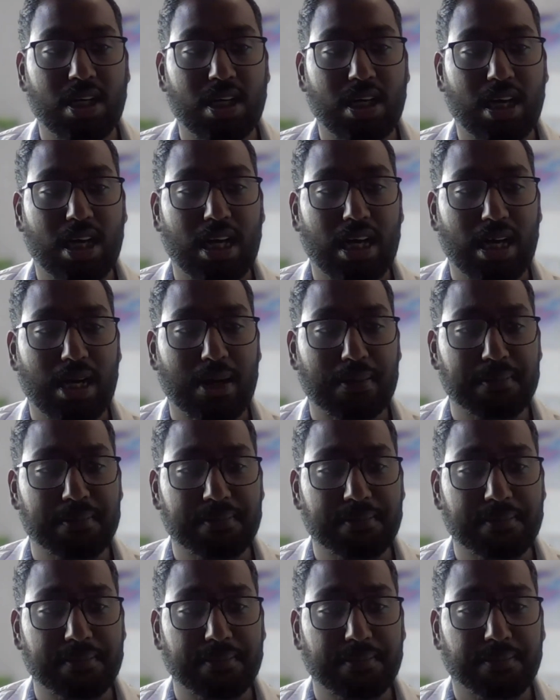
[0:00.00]

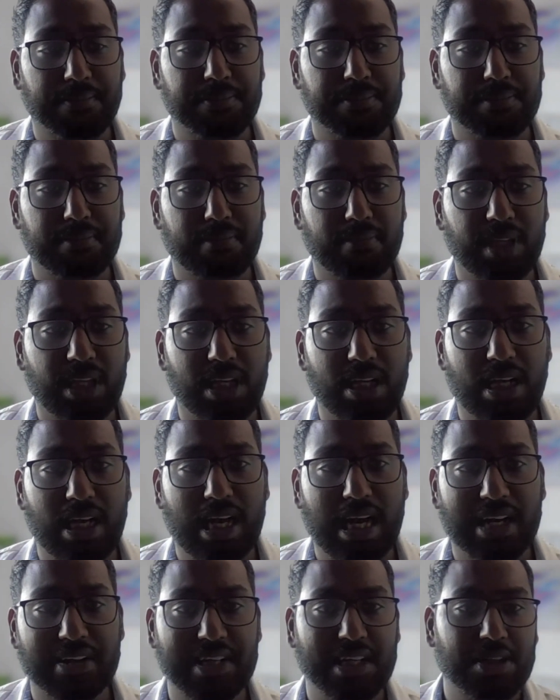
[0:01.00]

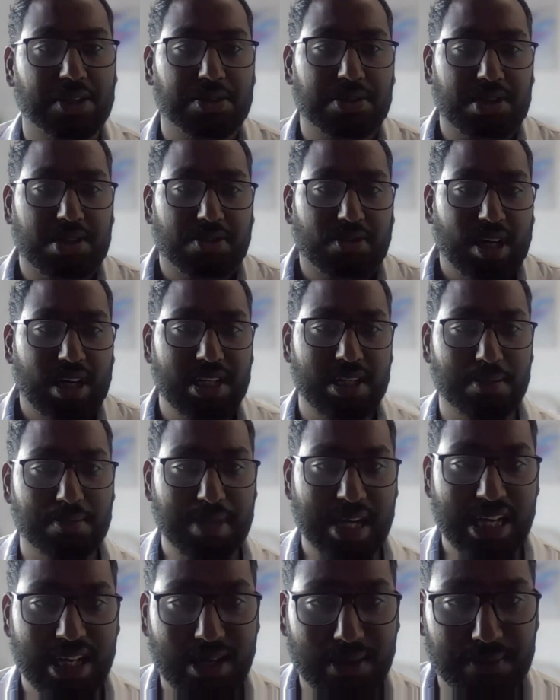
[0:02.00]
I think those are really the
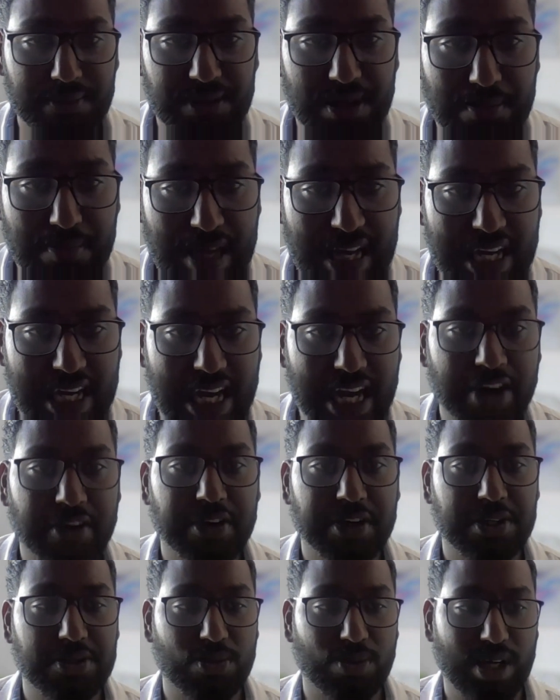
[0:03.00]
main
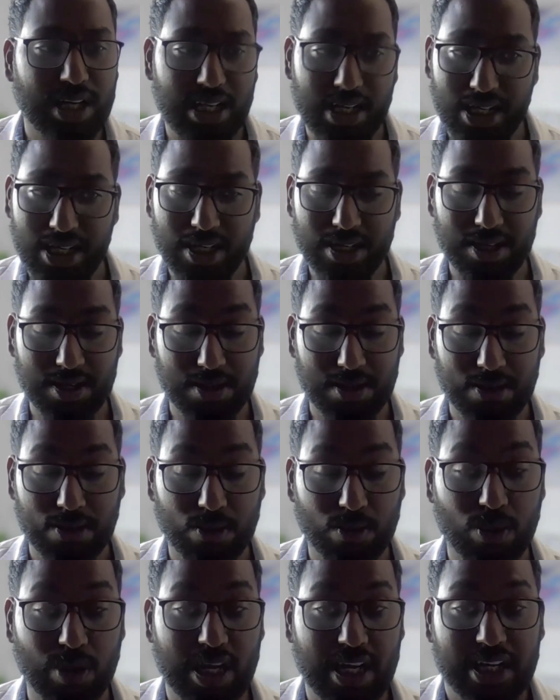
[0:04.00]
areas where
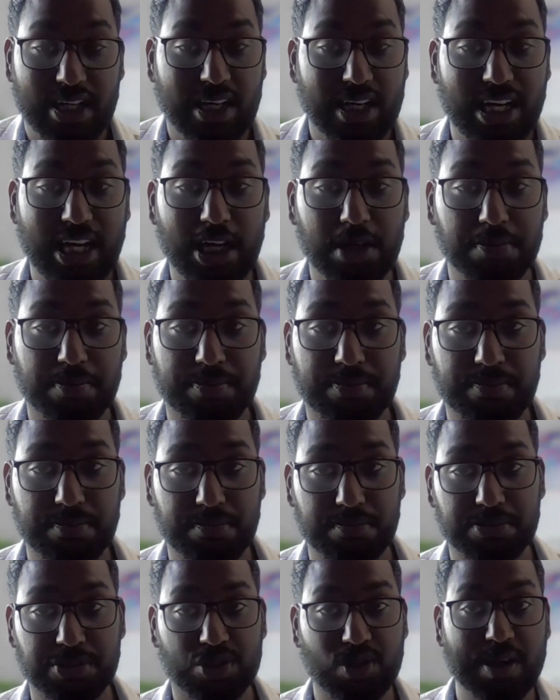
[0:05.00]
it can help
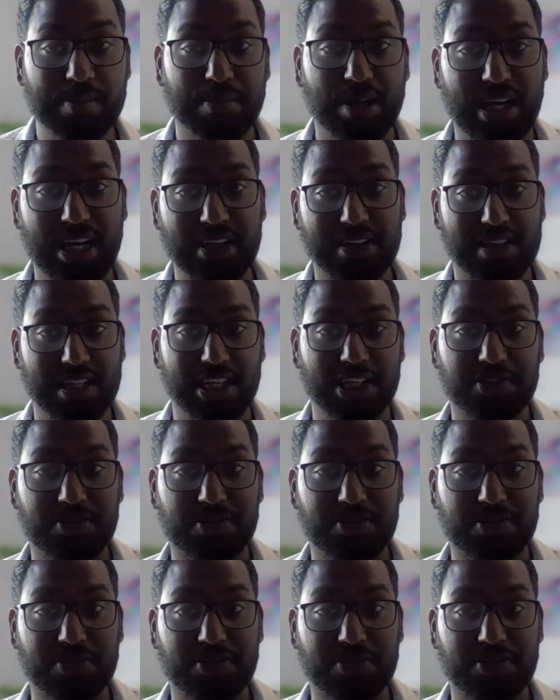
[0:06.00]
streamline things